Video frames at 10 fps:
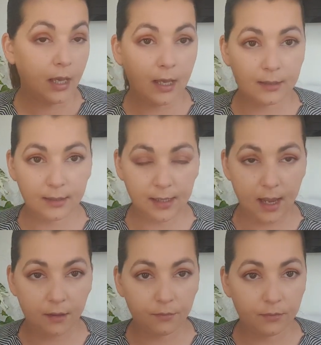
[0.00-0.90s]
And the
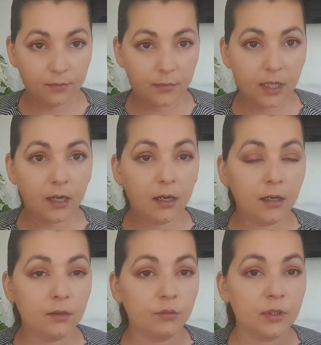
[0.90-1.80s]
same,
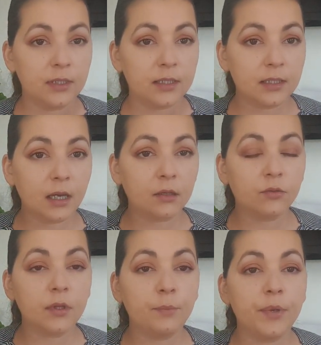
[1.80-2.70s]
I will start
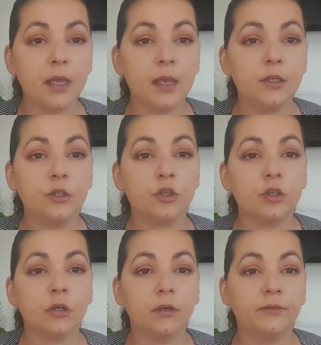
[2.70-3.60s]
with the pH
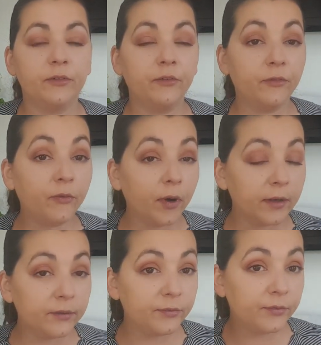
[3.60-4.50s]
of
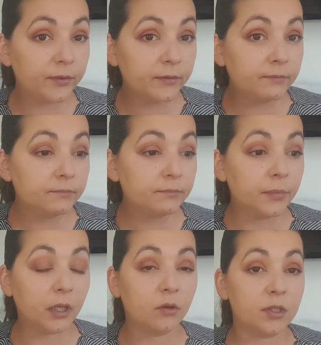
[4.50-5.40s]
5,
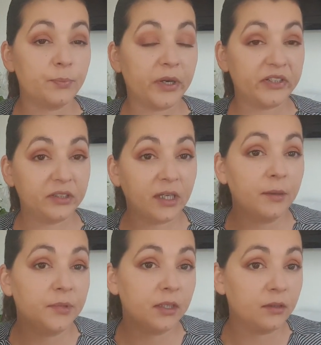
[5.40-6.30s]
because by the
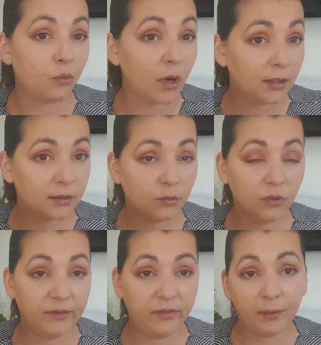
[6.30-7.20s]
time that the water
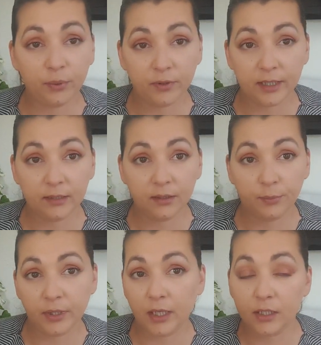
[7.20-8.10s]
will evaporate, the
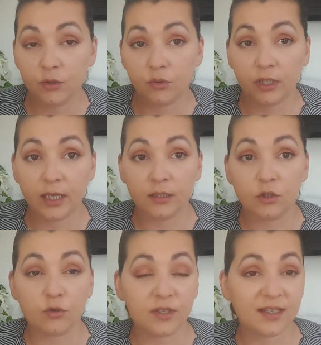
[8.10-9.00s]
pH will get
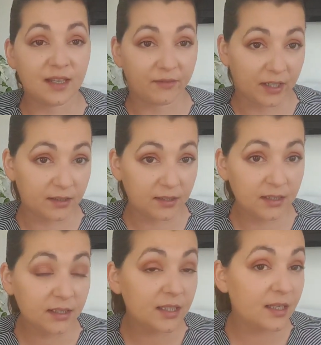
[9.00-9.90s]
to 7
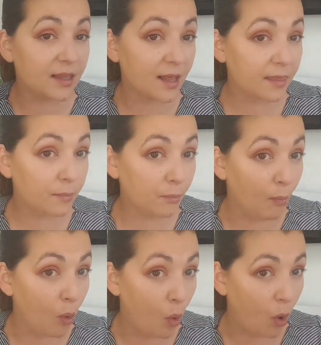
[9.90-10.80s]
and not
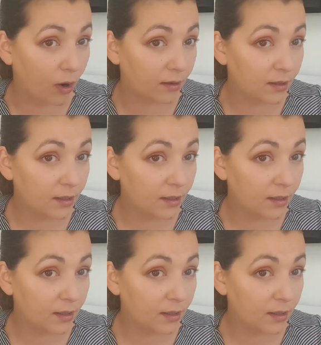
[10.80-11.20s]
more,